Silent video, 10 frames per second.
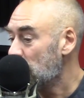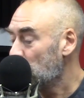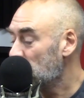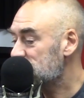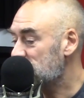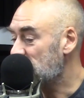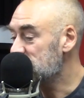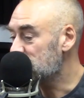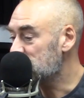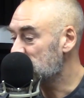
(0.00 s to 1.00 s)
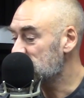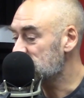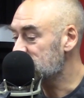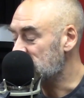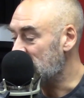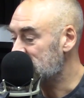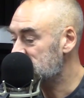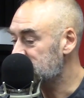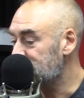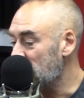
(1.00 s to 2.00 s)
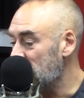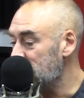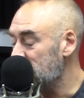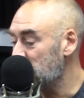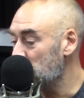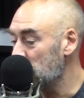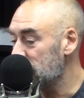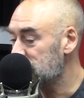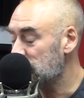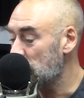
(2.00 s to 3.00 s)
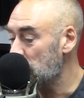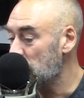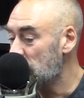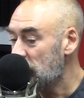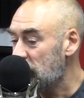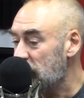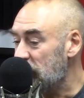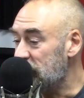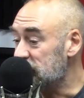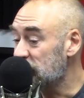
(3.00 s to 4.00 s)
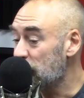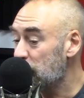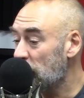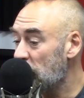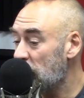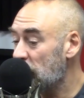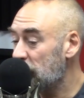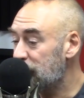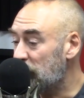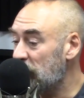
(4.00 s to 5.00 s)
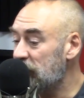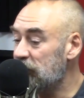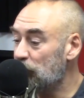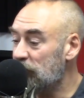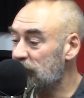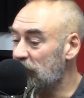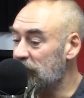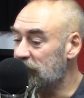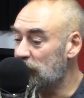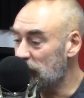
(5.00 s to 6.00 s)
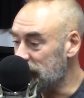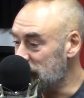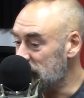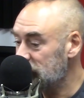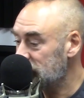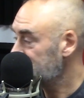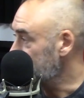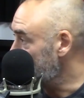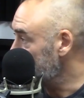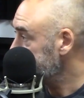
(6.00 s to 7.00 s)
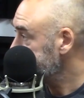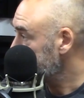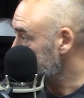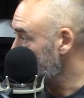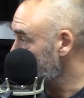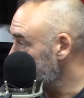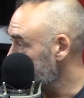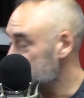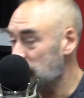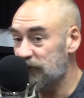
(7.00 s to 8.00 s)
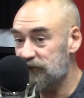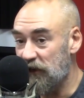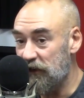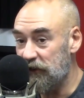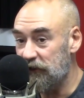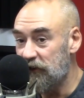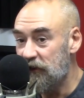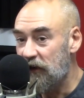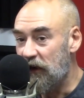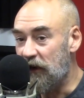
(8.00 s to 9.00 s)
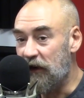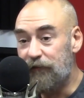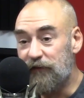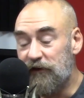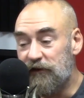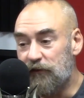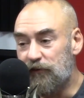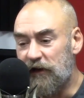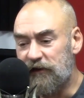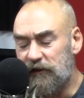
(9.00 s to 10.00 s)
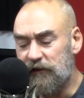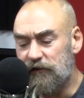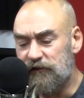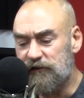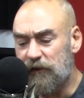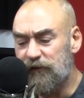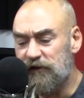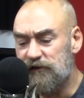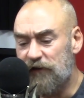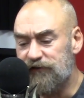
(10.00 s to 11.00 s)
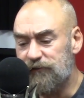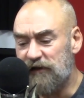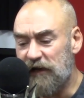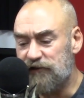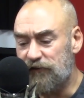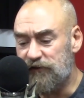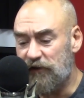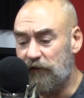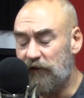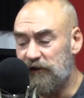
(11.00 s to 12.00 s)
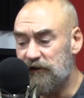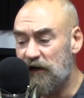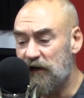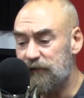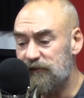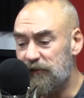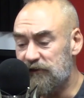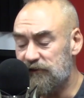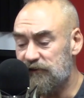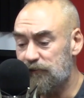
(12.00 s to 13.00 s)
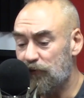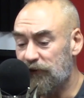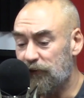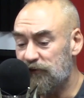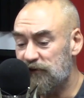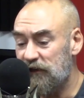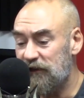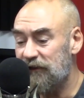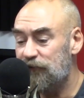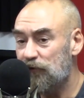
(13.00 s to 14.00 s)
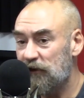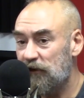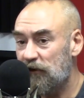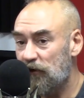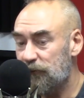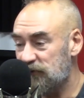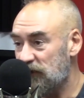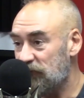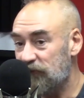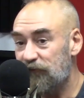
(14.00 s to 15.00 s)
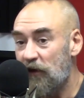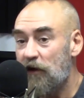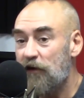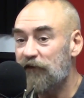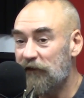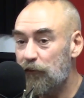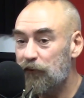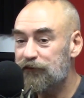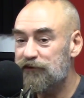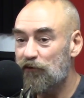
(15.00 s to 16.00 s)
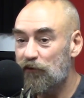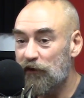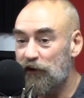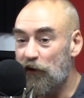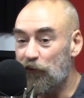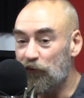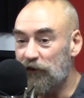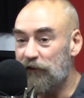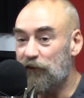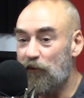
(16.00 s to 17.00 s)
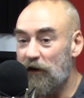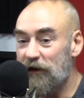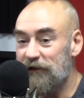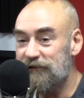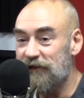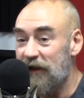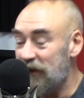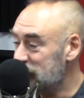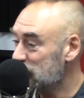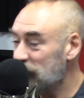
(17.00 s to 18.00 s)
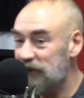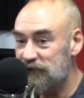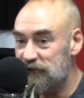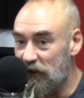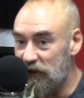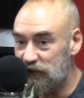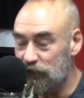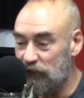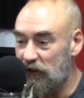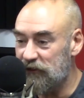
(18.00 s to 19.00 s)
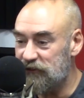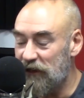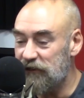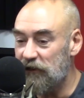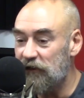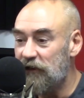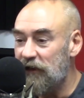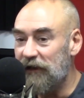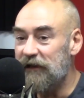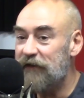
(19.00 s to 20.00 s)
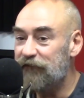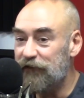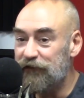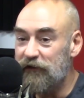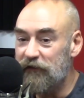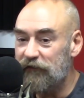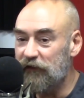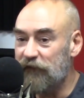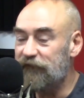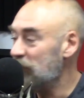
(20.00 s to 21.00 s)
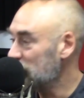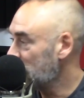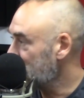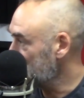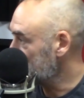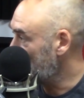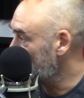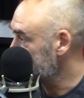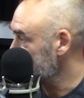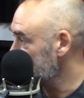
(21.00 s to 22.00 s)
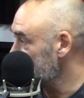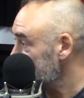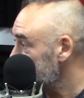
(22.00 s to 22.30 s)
What's changed, I was looking at some stats before the show, is Liverpool are playing with an economy now as well, it's worth saying. Somebody has done some stats on this, I think I read in a Times piece this morning, which said if you look in Klopp's era, for Liverpool to score a goal, it requires, during his entire tenure, 11 final third passes to lead